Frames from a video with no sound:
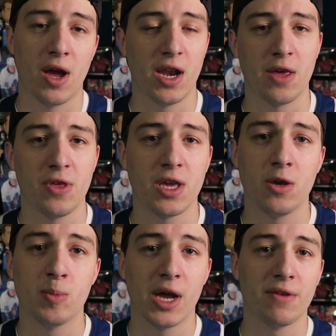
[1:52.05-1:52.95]
and I think
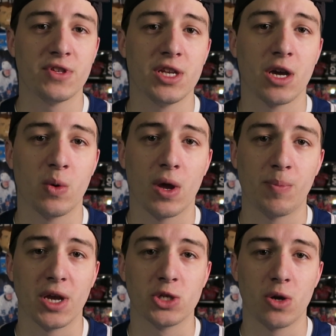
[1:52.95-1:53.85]
you might have seen a
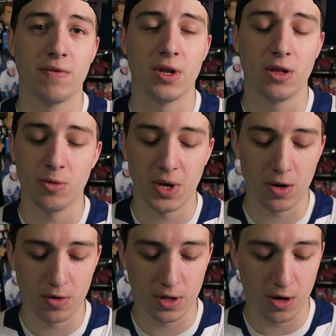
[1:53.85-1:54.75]
quick picture of it a little bit
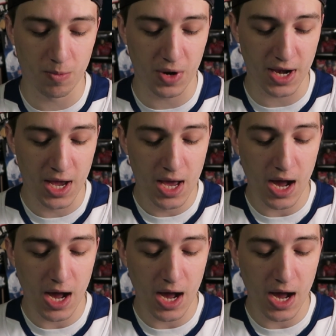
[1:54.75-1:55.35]
earlier, but